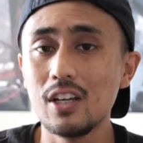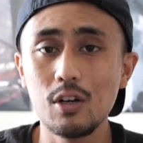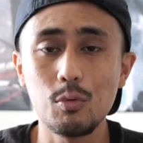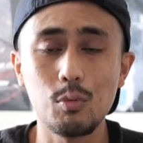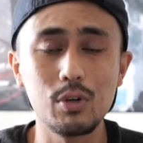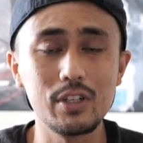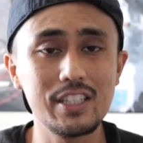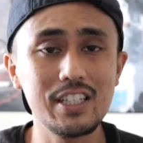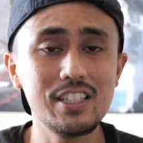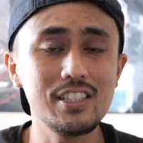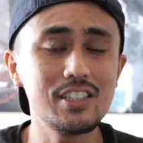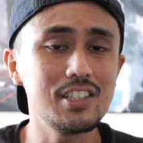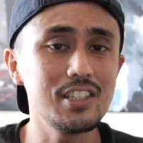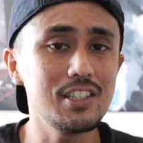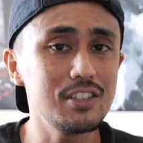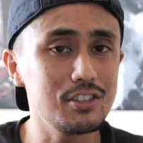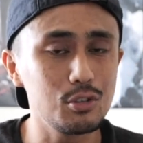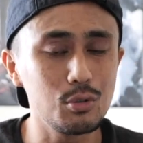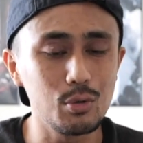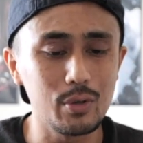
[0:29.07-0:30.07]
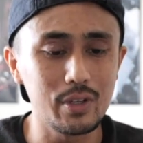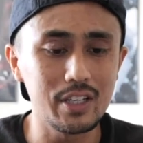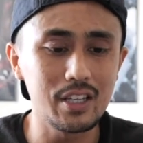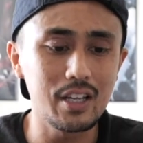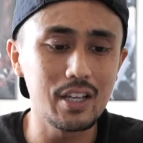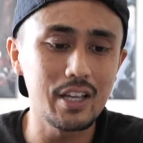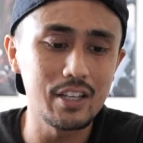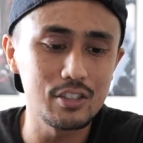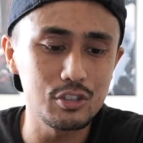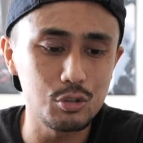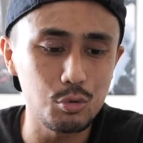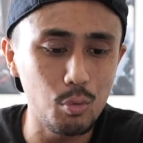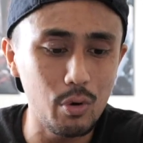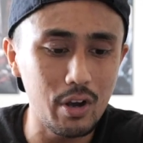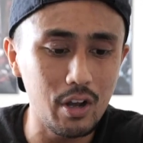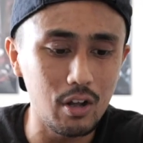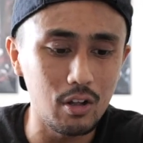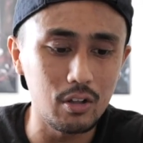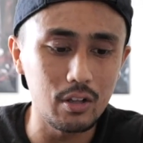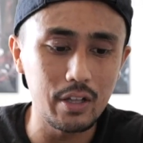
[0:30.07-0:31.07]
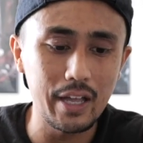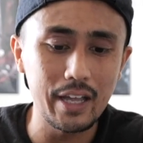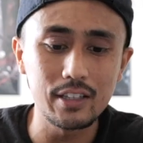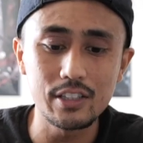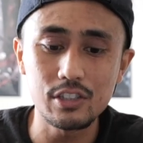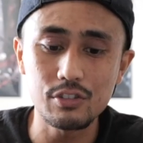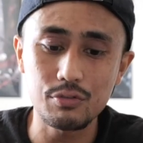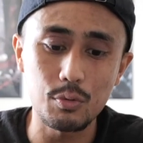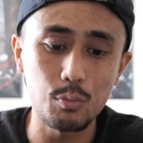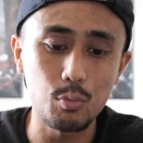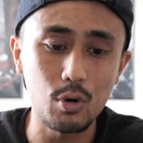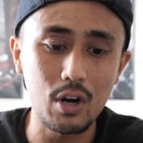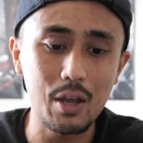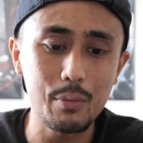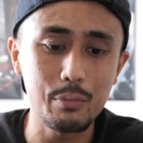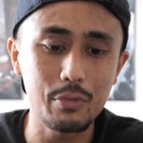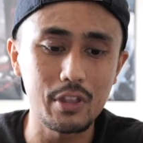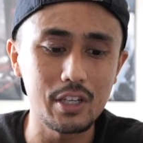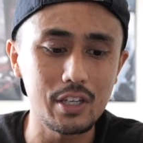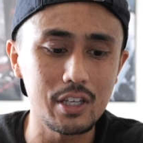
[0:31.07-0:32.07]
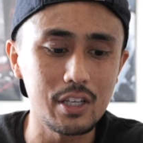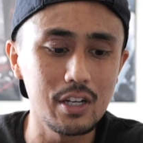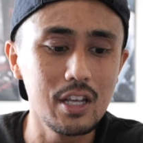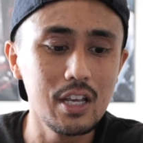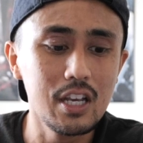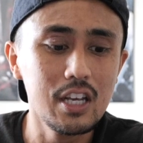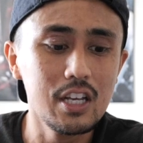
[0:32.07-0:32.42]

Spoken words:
what DC is doing as well, at least from what I'm thinking.